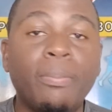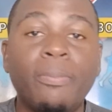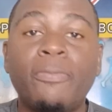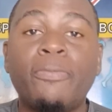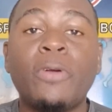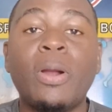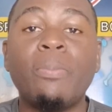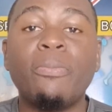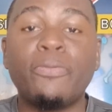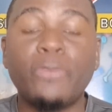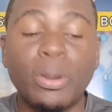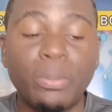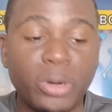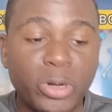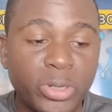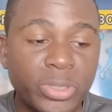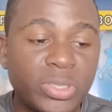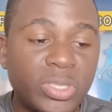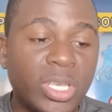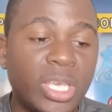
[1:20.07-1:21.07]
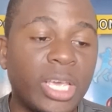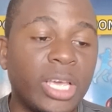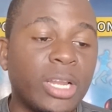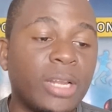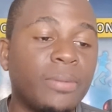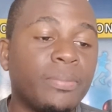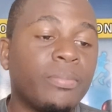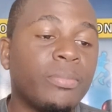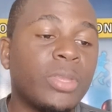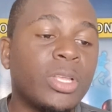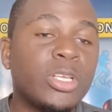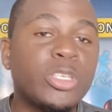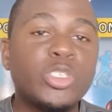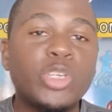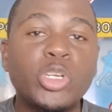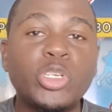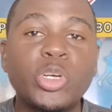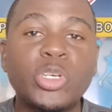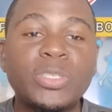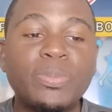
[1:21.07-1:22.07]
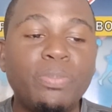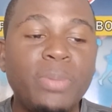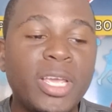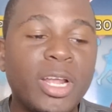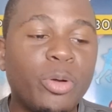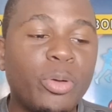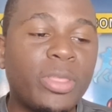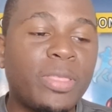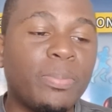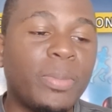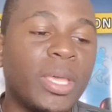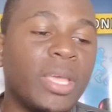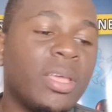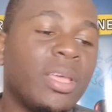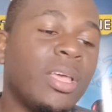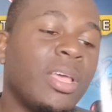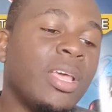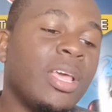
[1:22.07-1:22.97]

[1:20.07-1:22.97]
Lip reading: from Chris Gayle. So just bear with me.